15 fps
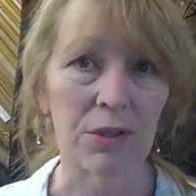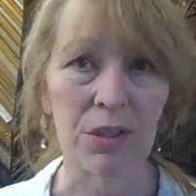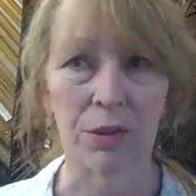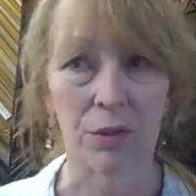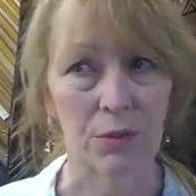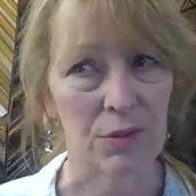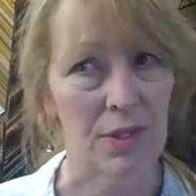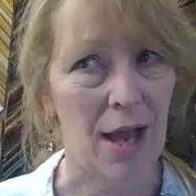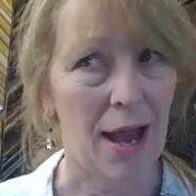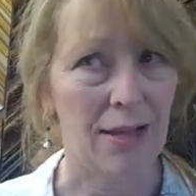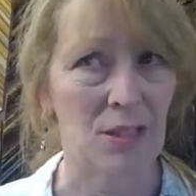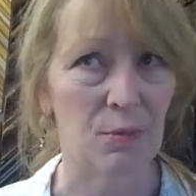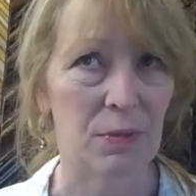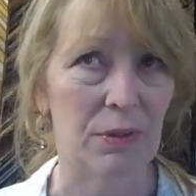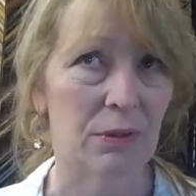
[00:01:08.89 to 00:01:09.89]
Children's
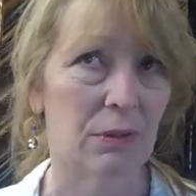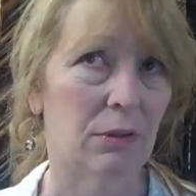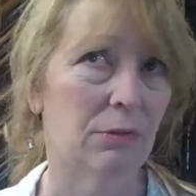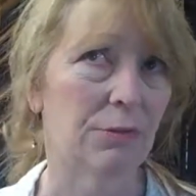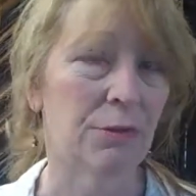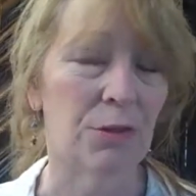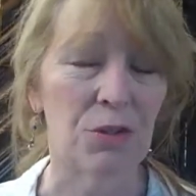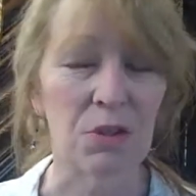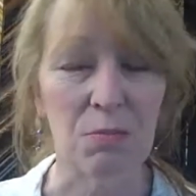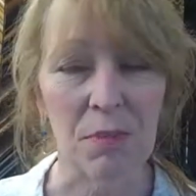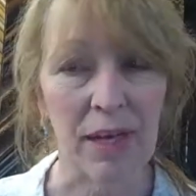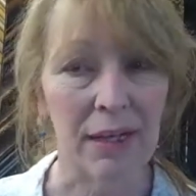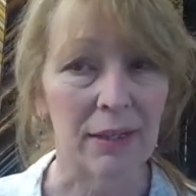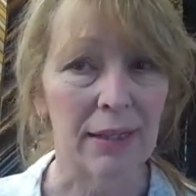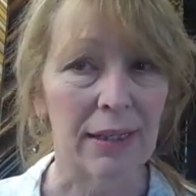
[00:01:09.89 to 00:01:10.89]
Hospital,
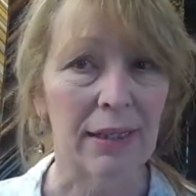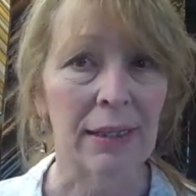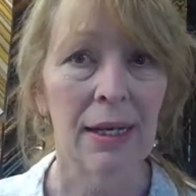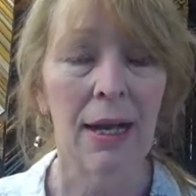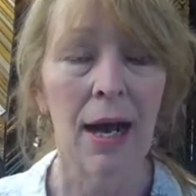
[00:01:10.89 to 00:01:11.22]
FirstMerit.